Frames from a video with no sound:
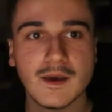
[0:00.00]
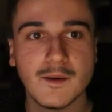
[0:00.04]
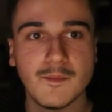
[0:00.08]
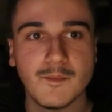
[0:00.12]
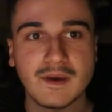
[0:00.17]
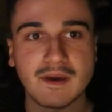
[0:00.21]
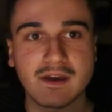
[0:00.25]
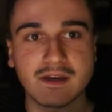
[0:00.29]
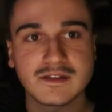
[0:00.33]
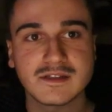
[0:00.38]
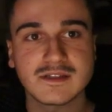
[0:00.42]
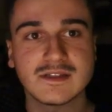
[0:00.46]

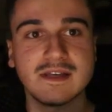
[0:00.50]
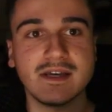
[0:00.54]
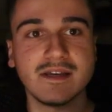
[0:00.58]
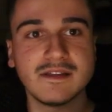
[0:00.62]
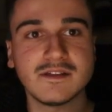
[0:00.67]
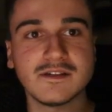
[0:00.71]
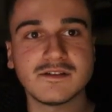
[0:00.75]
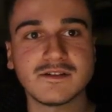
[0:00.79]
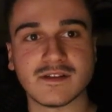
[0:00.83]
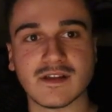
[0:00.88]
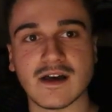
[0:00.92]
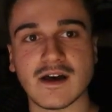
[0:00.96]
because
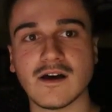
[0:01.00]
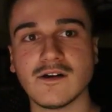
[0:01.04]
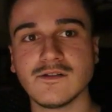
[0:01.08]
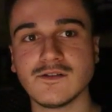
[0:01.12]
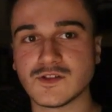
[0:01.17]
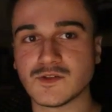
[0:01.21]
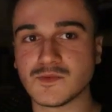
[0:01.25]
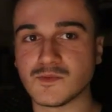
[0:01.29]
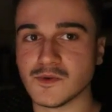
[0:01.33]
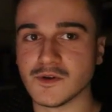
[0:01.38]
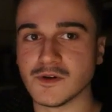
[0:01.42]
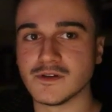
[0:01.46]
later down,
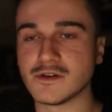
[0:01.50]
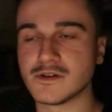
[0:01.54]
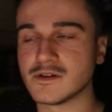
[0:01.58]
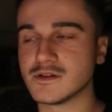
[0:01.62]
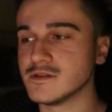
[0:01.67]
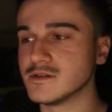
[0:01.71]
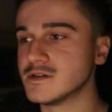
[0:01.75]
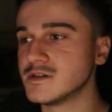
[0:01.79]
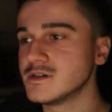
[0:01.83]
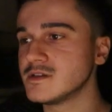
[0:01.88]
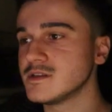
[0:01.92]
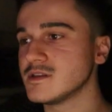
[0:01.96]
spoiler
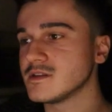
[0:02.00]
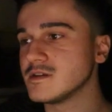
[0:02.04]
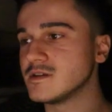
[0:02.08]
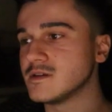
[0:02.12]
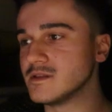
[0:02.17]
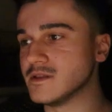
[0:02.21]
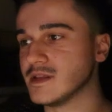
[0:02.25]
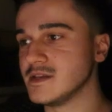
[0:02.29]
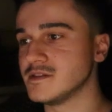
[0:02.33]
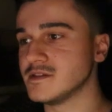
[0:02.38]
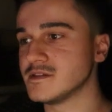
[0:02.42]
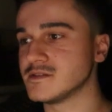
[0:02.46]
alert,
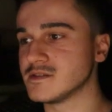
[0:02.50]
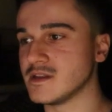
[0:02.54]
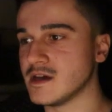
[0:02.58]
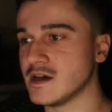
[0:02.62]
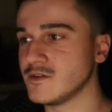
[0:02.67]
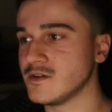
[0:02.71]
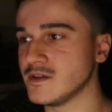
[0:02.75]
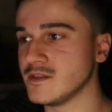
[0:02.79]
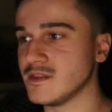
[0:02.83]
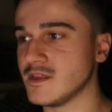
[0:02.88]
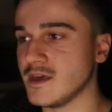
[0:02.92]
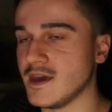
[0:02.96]
later
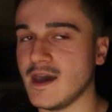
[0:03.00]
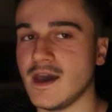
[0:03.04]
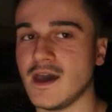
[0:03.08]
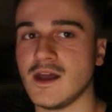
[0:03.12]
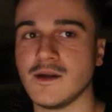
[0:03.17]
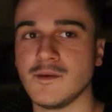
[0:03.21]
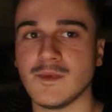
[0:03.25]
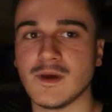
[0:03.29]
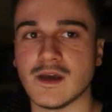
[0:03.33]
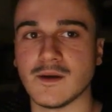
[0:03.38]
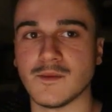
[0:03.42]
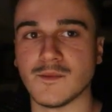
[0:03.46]
down in the
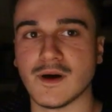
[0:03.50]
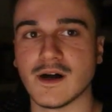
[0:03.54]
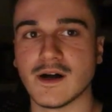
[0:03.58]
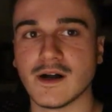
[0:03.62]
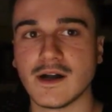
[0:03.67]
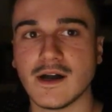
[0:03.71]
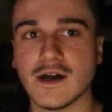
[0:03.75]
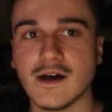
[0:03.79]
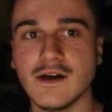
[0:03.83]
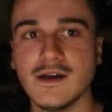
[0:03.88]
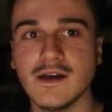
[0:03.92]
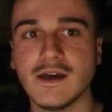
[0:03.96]
anime and
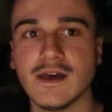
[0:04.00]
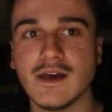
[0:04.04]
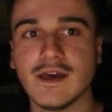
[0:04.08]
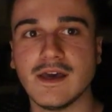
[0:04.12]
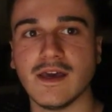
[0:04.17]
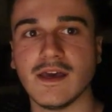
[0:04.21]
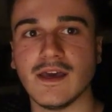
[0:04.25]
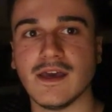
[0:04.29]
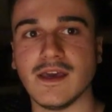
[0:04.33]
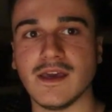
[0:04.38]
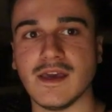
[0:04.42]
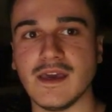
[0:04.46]
manga,
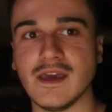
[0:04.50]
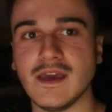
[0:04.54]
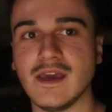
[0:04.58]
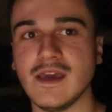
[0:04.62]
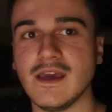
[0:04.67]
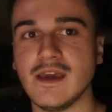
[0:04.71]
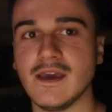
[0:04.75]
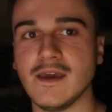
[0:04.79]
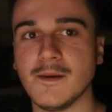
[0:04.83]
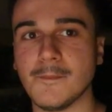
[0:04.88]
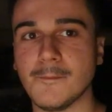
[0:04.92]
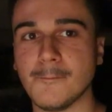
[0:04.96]

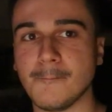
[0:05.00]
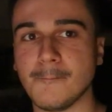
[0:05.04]
he